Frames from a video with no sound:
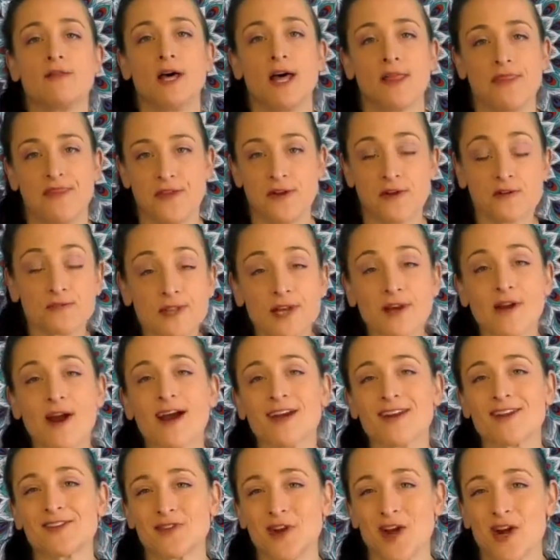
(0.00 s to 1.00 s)
The third thing I'm
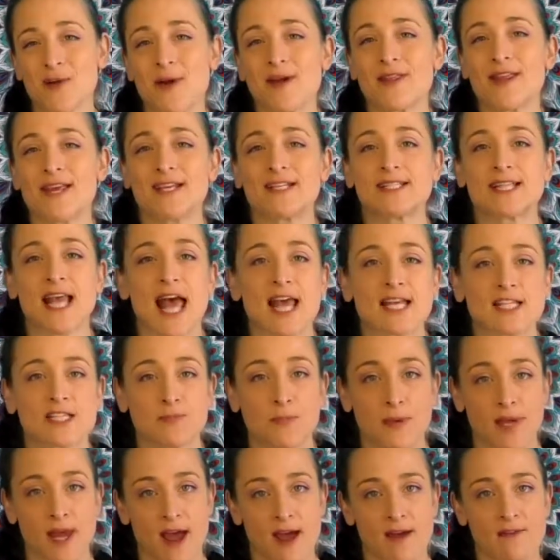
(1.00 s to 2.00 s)
going to talk about is
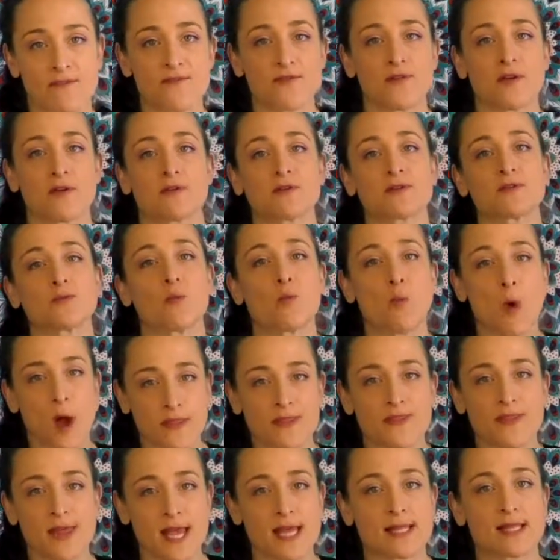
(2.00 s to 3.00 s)
SPF. There's
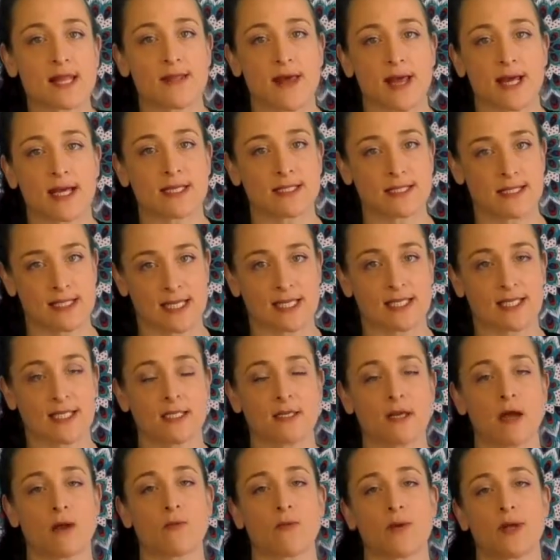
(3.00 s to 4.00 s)
one thing that I consistently
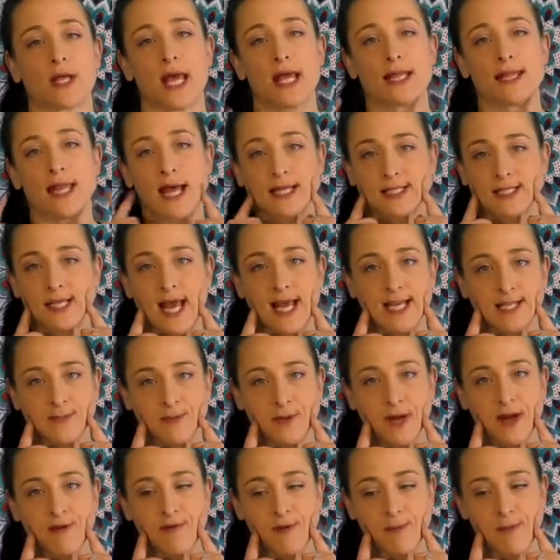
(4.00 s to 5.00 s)
done with, and that's
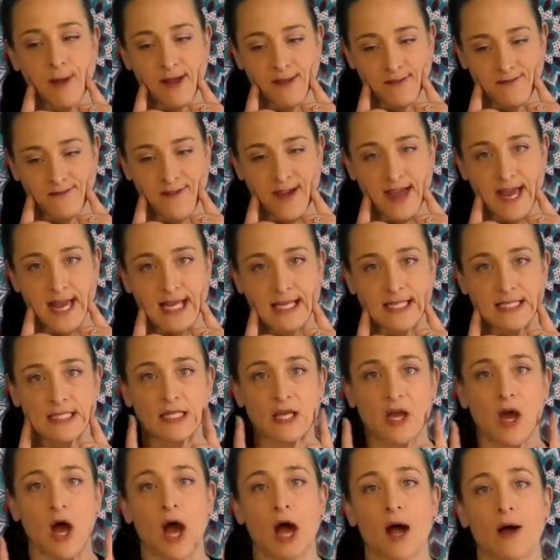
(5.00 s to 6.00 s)
SPF on my
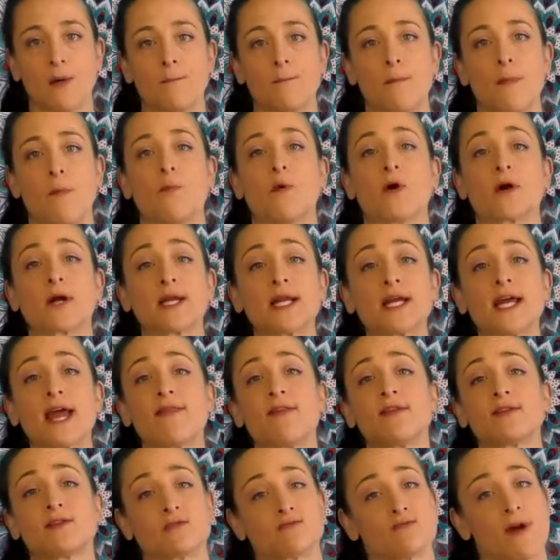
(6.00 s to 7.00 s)
face. We're going to get
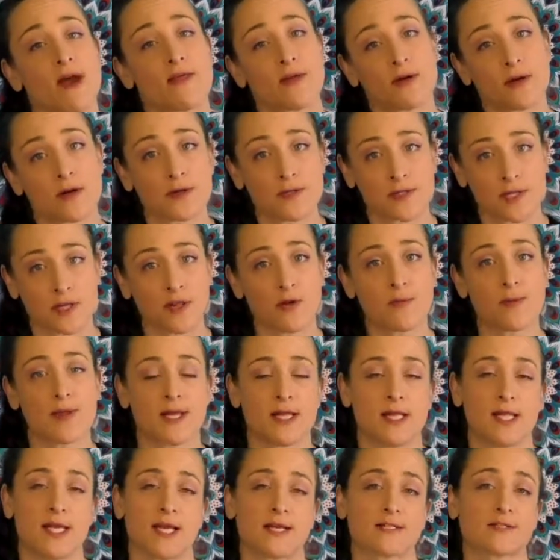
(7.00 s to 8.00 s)
into retinols a little bit
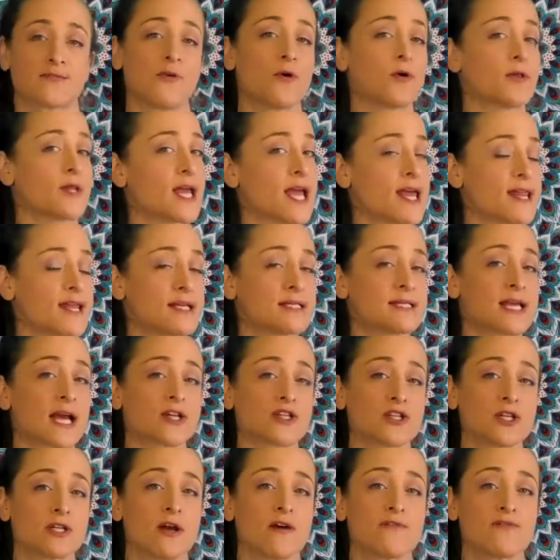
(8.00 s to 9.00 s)
in the exfoliating
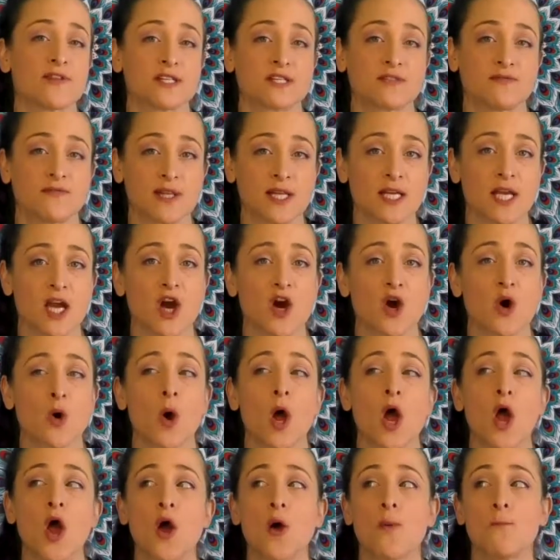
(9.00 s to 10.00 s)
section of this video,
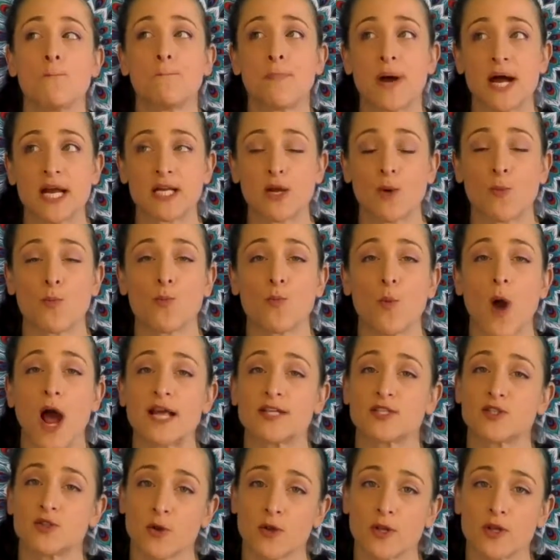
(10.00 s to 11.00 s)
but I
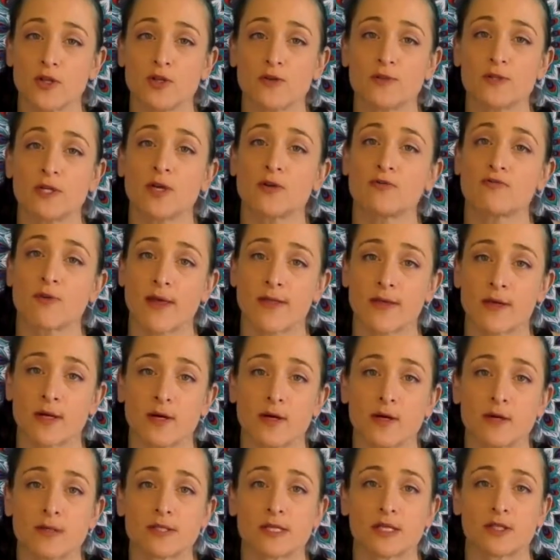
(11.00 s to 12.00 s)
started using
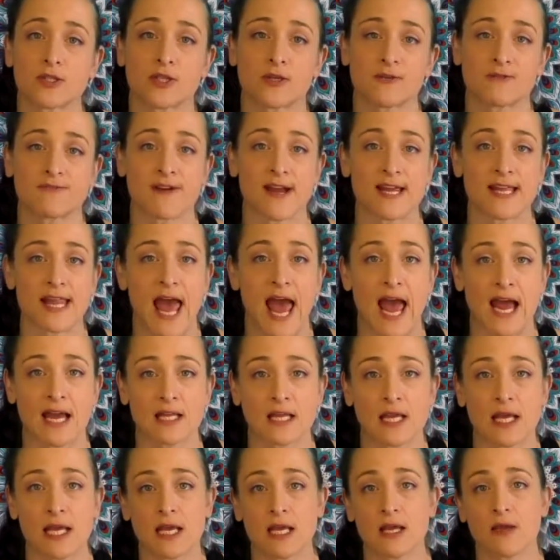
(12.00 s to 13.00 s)
retinols to fight
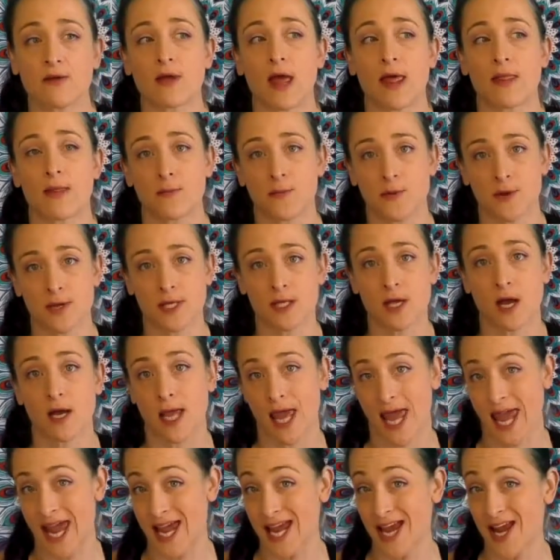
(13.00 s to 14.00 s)
acne at a pretty young
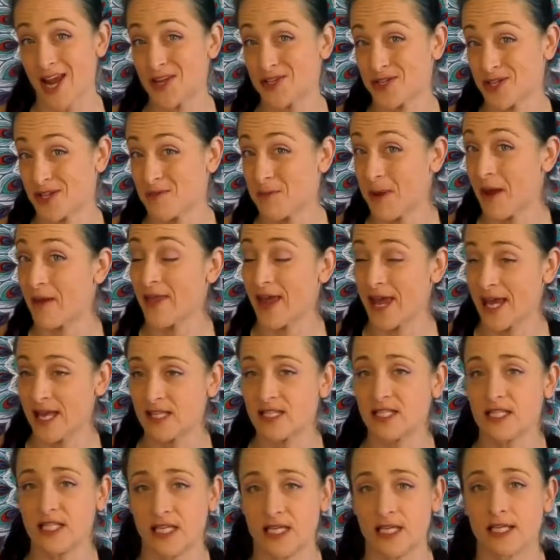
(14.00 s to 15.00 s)
age, at about
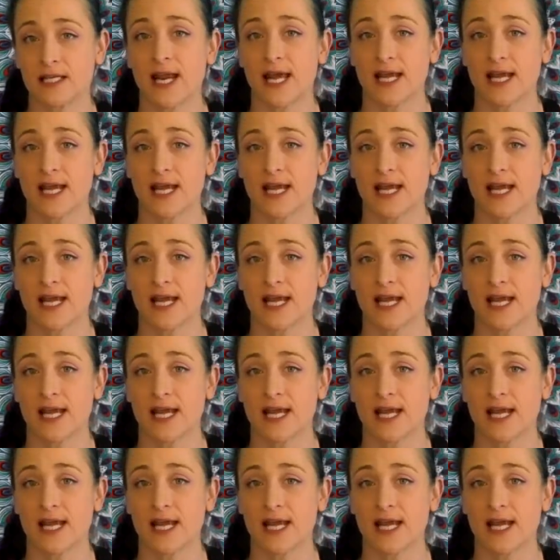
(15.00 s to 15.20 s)
18,